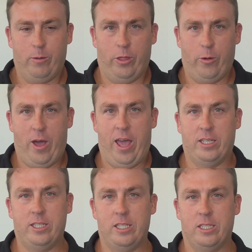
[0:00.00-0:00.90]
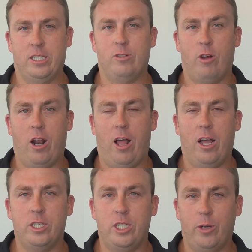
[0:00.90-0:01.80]
With the way our season did run
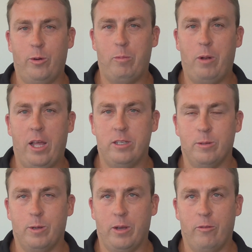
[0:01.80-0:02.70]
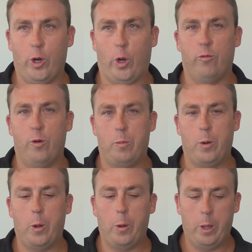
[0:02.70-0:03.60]
last year, we played some very good
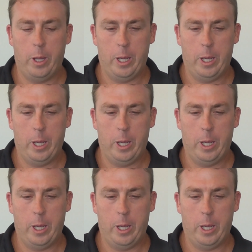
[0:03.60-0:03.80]
football.